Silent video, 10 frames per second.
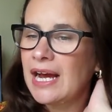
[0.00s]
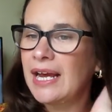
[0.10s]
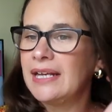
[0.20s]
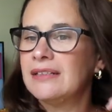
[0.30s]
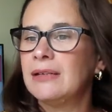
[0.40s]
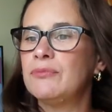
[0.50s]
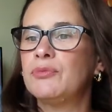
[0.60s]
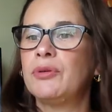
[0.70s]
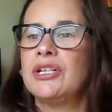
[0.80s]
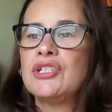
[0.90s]
I end
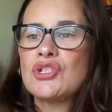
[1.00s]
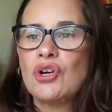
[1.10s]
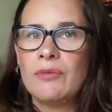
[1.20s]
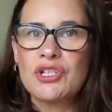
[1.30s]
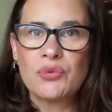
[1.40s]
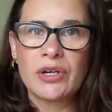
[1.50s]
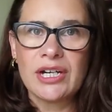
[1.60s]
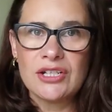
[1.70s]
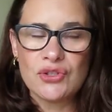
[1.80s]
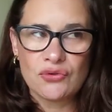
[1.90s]
up putting so much
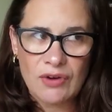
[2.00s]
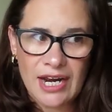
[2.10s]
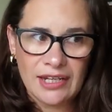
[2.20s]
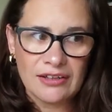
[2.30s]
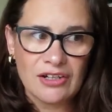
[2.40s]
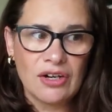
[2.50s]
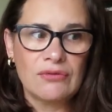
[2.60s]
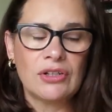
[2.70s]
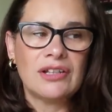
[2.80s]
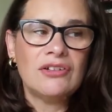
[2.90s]
work into writing the
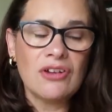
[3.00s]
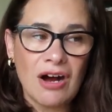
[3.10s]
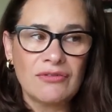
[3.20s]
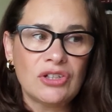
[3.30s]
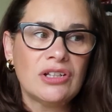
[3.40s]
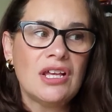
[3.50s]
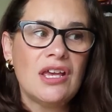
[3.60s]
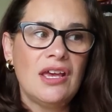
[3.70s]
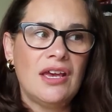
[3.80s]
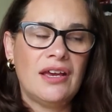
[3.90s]
novel novel
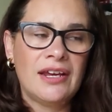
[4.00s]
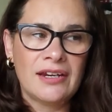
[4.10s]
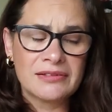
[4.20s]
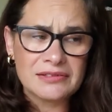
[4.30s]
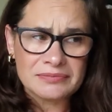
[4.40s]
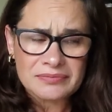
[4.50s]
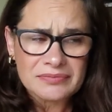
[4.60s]
and